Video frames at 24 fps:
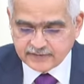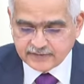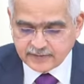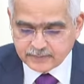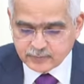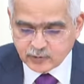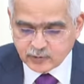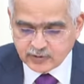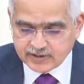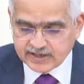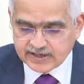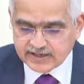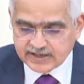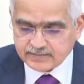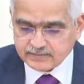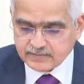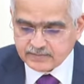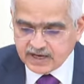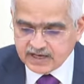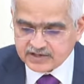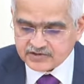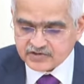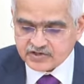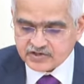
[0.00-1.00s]
February
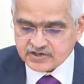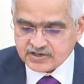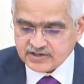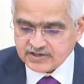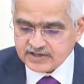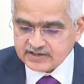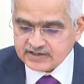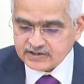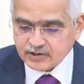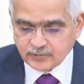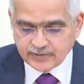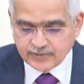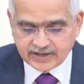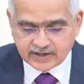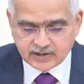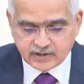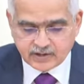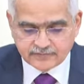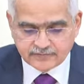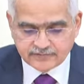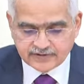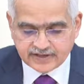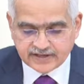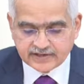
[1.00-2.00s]
and March in the
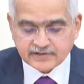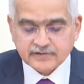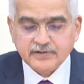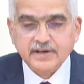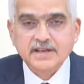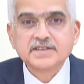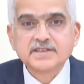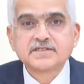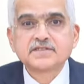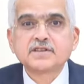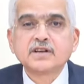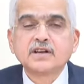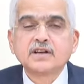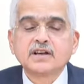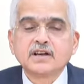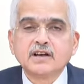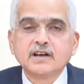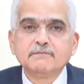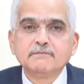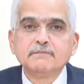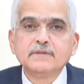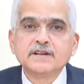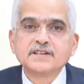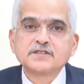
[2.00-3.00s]
wake of increased
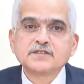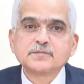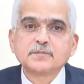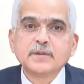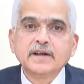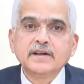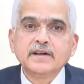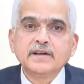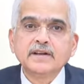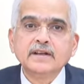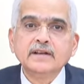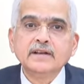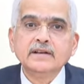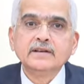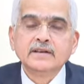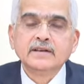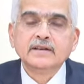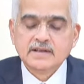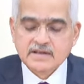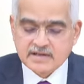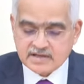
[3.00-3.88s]
government spending,